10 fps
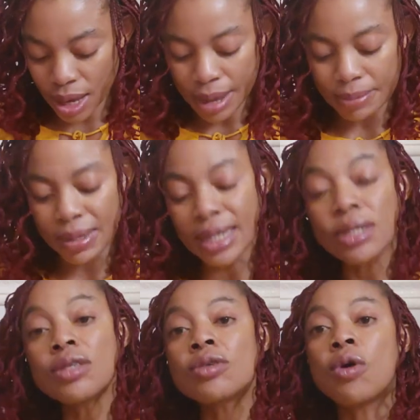let
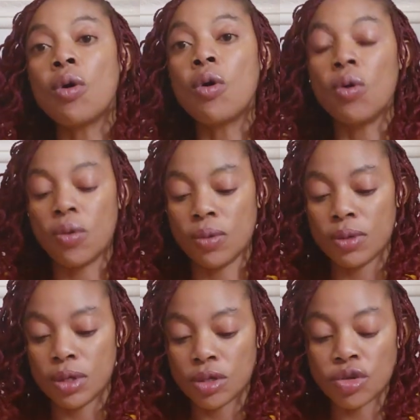us go
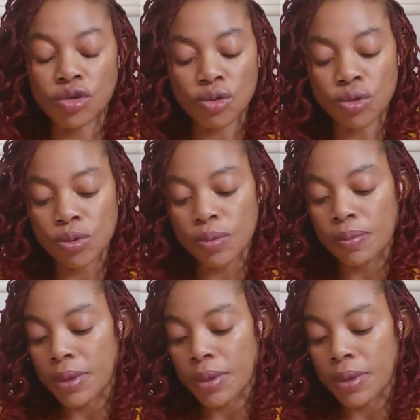through,